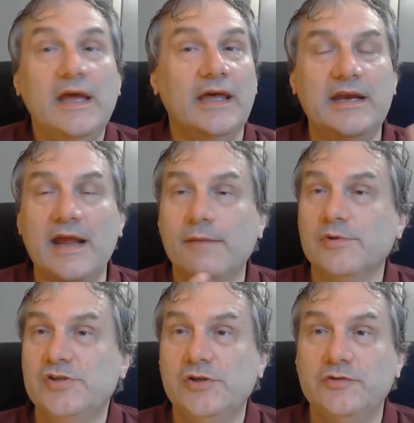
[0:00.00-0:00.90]
It
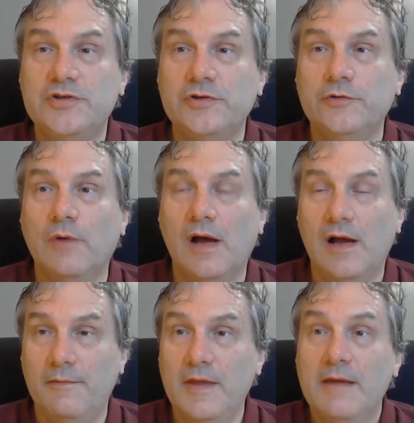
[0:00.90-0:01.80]
enables you
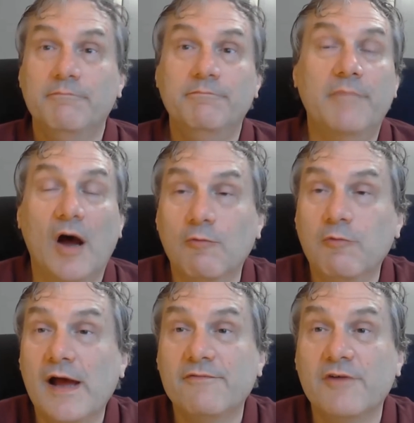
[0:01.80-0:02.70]
to
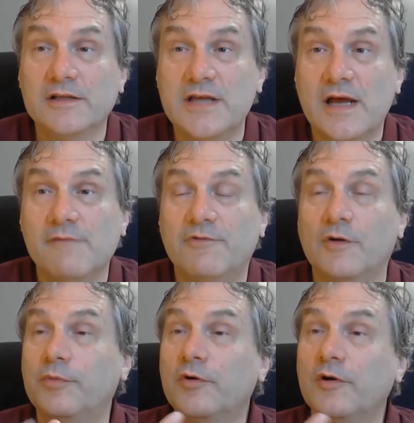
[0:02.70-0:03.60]
arrive on time for
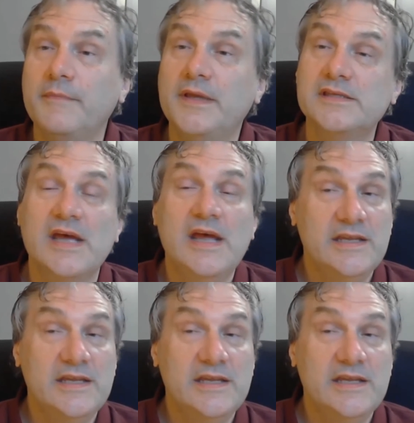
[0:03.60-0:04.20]
appointments,